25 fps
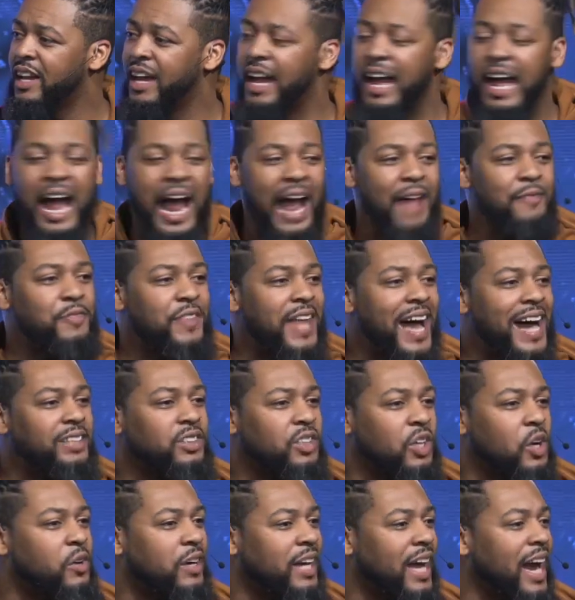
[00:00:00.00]
And that's
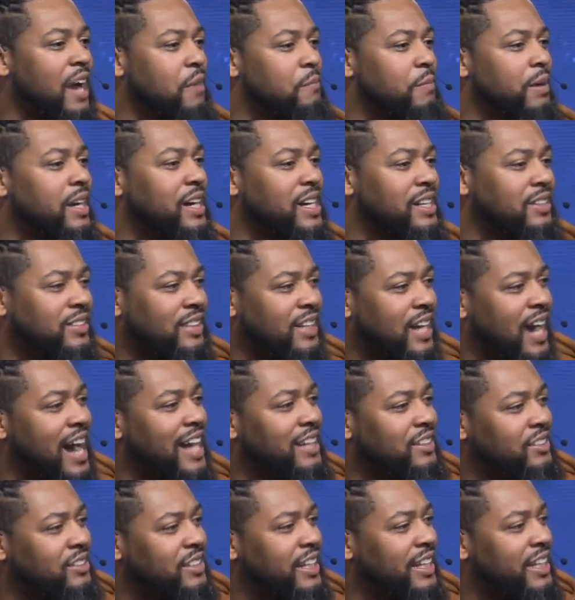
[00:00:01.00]
okay because God
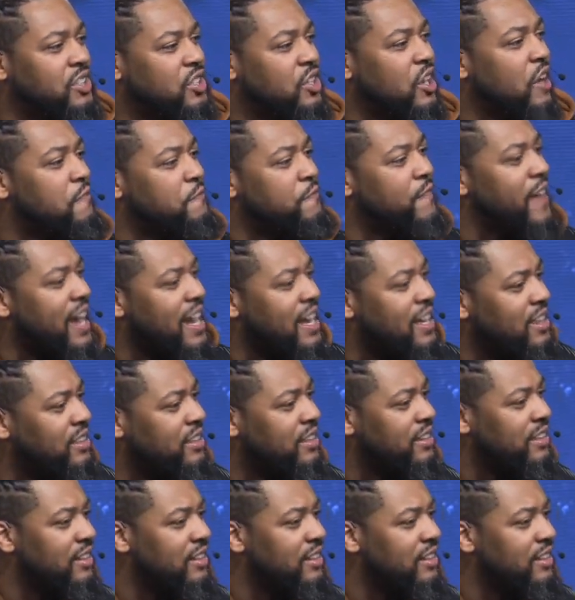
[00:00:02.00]
sees your faith.